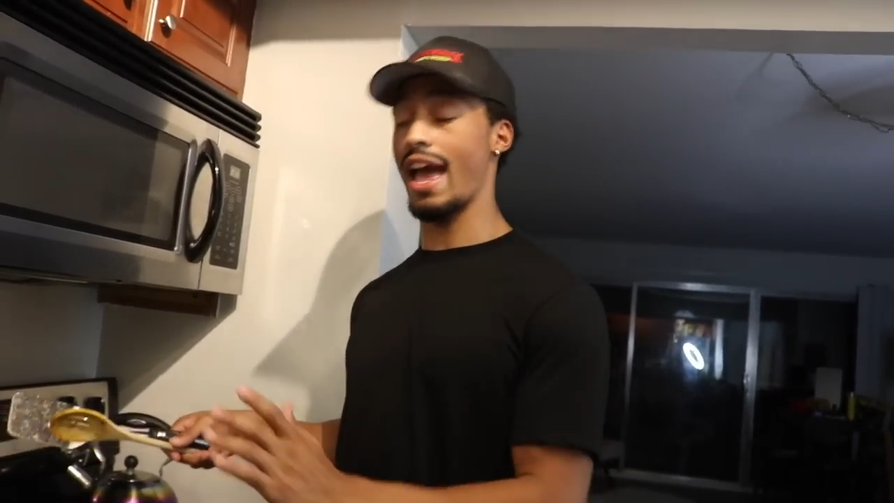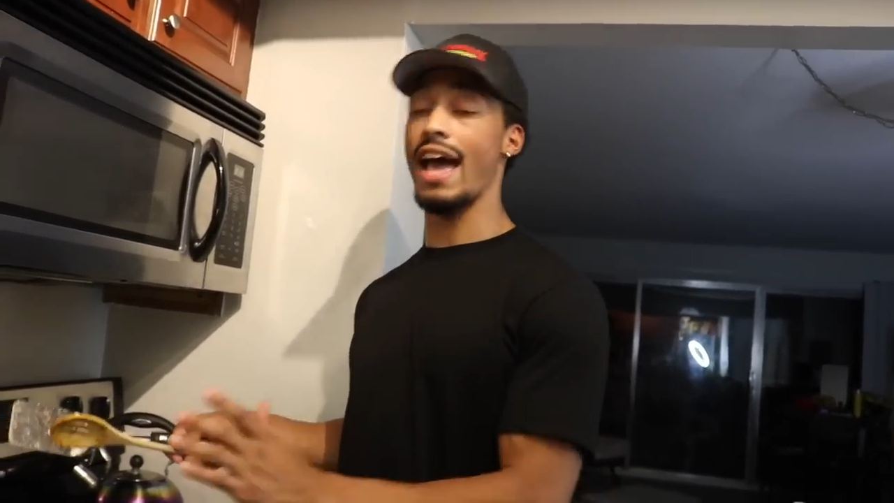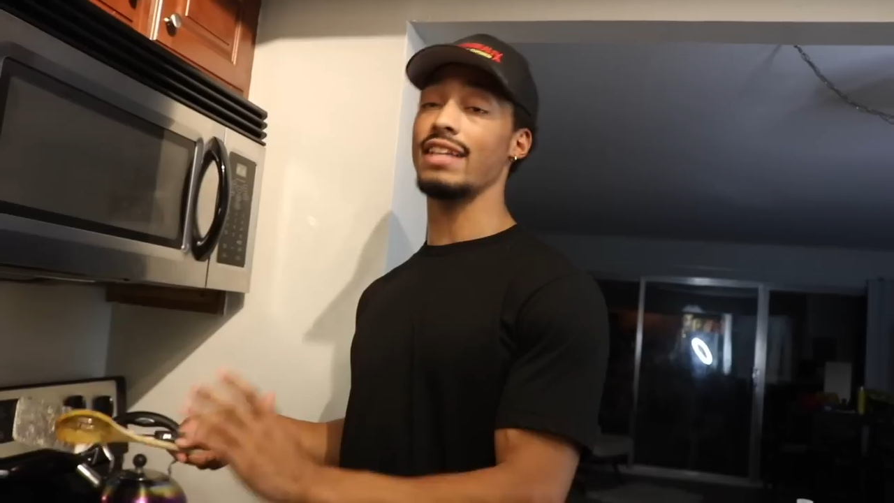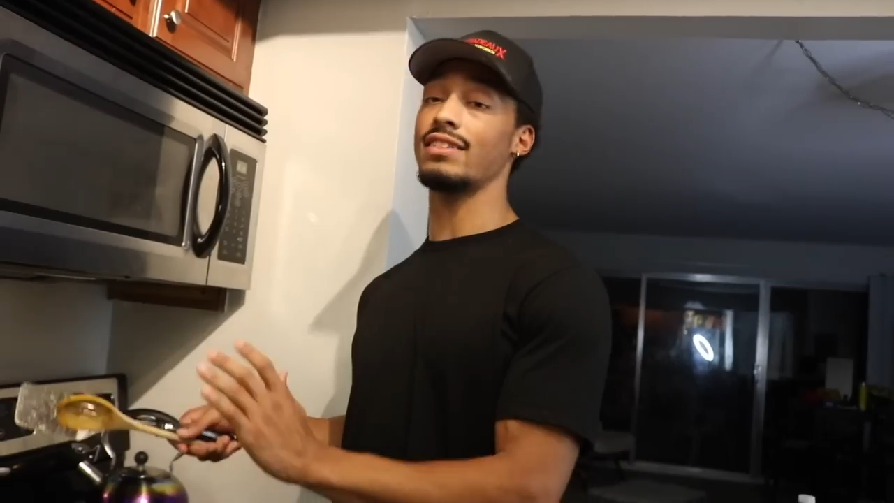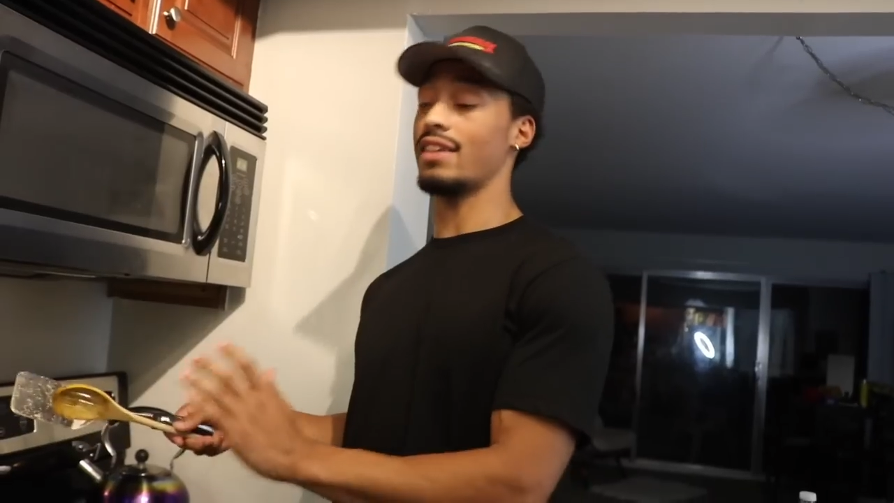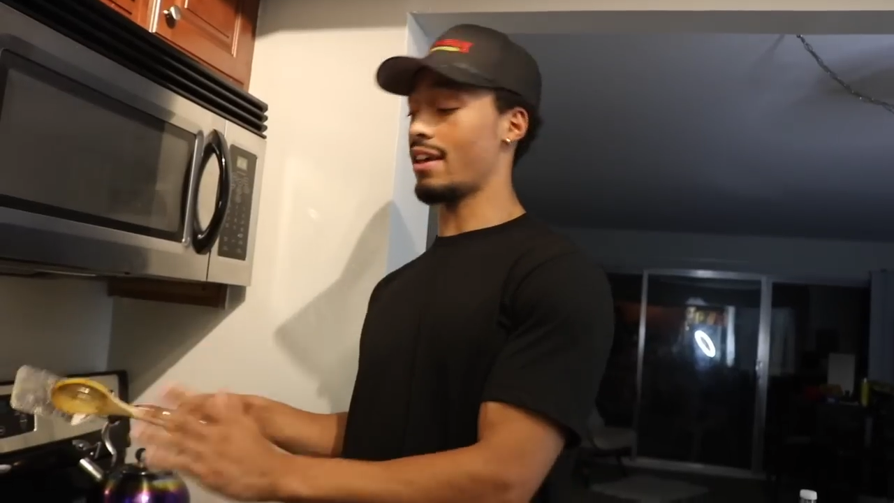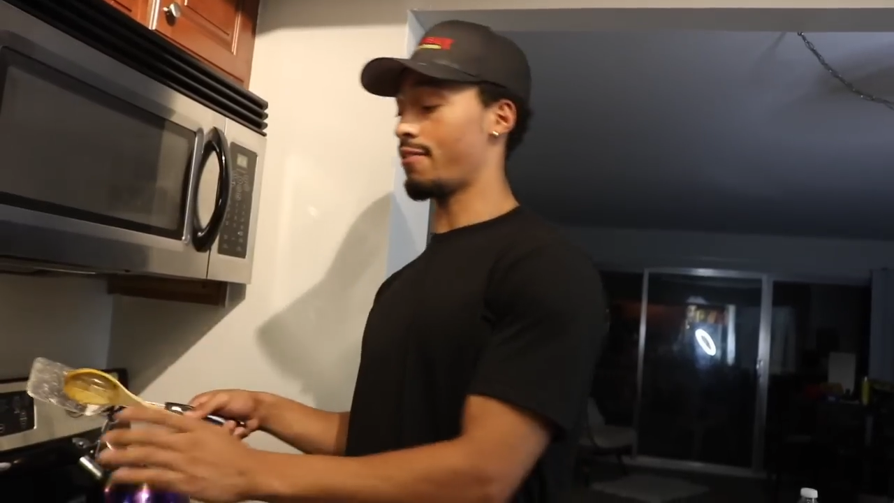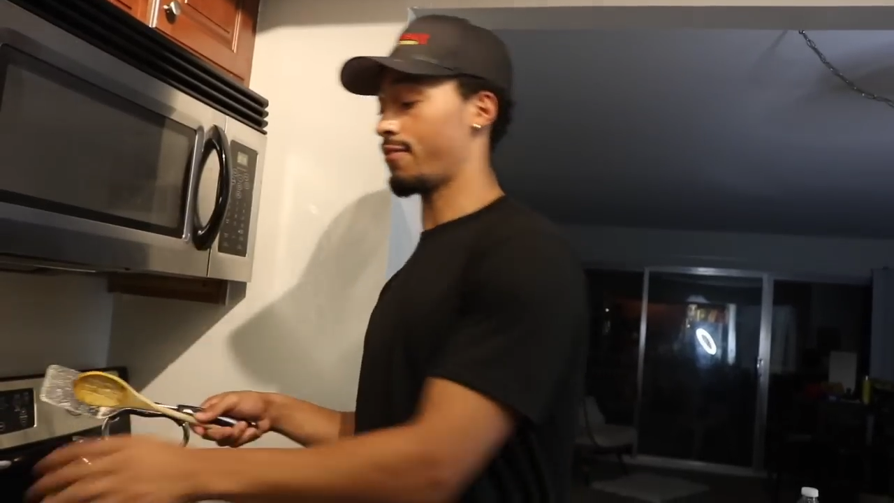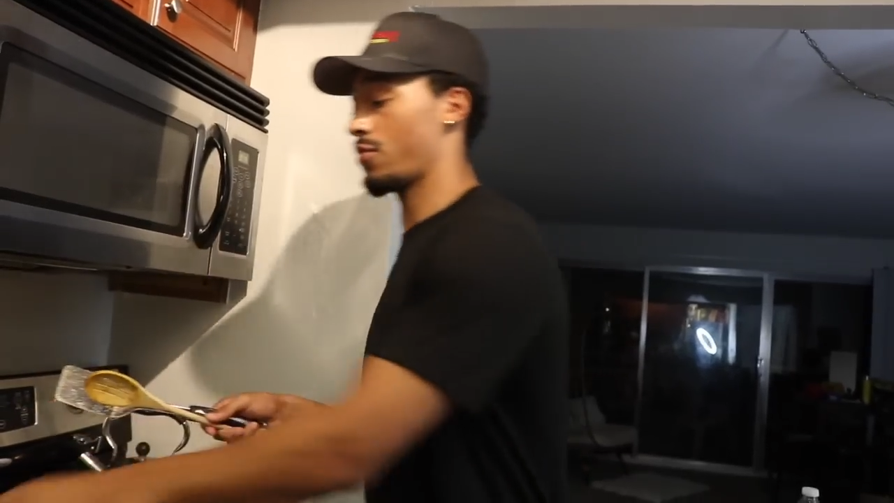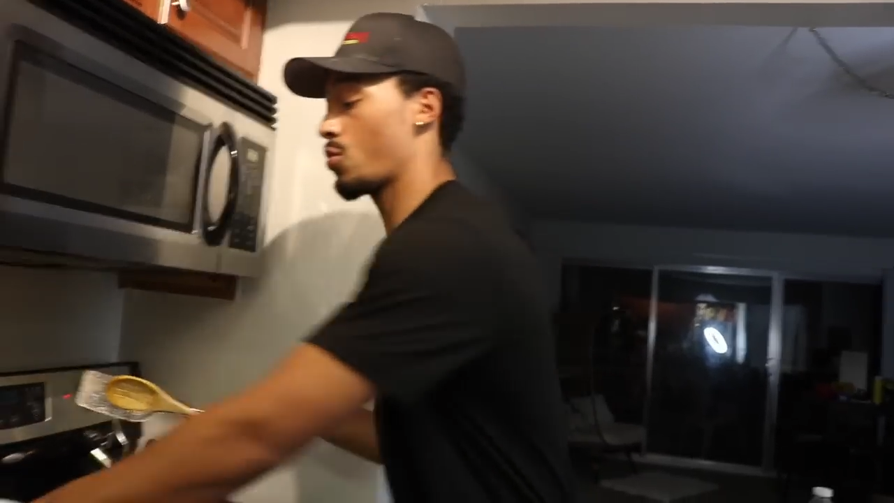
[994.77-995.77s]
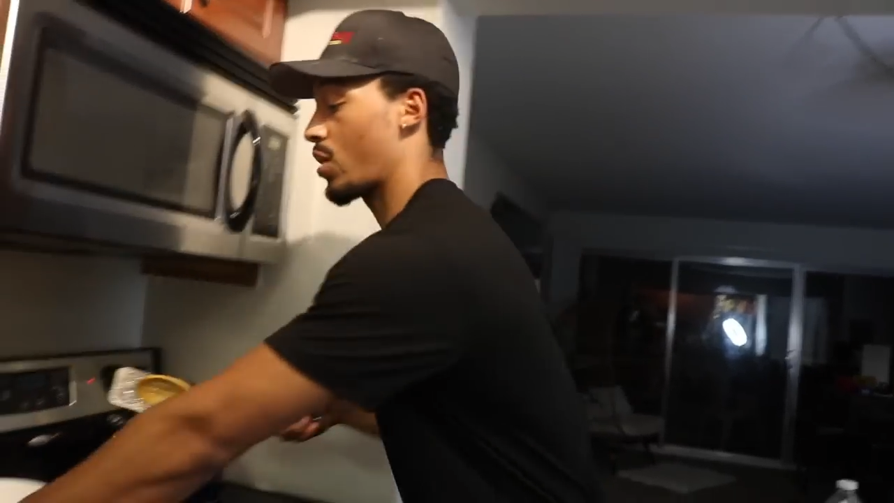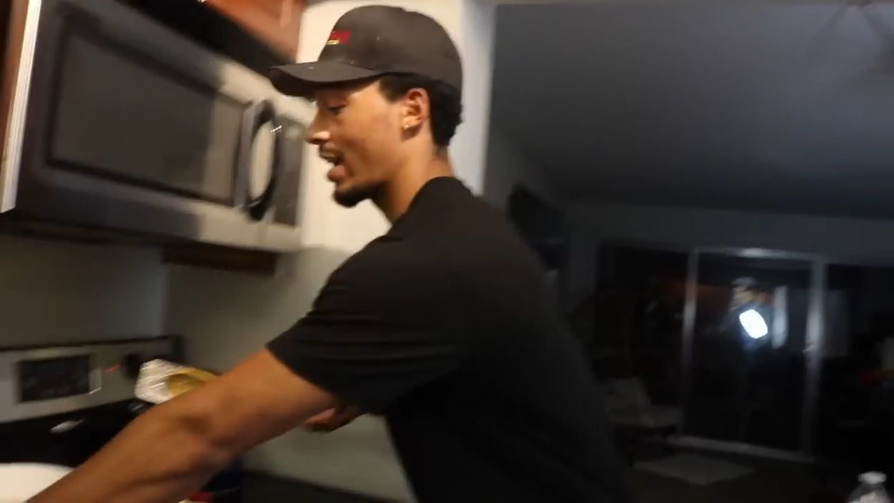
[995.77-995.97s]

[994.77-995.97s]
as if you were